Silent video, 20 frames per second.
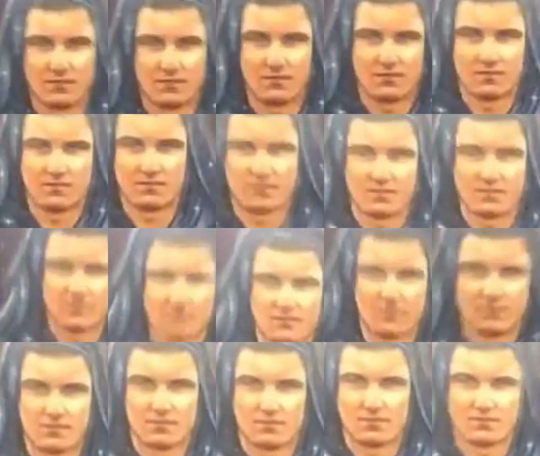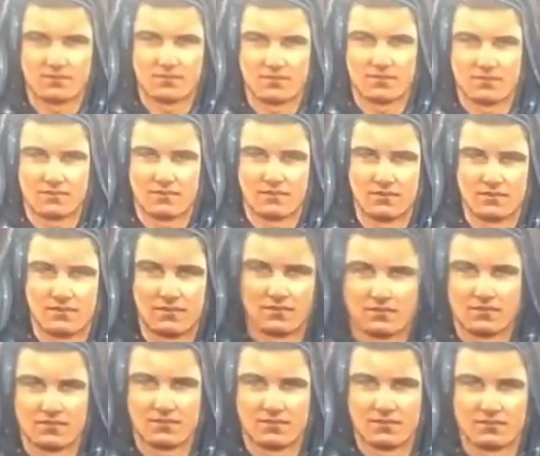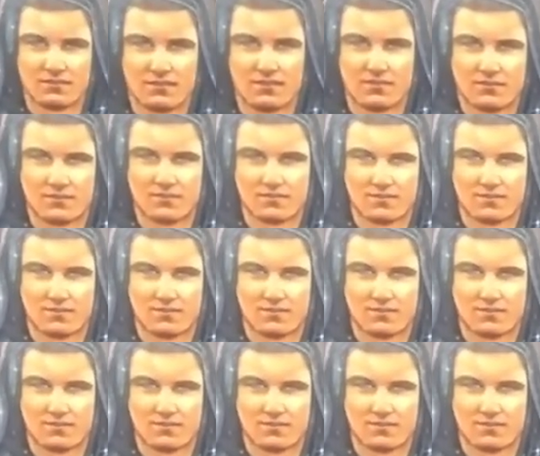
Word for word: of you guys are aiming too low because you're afraid.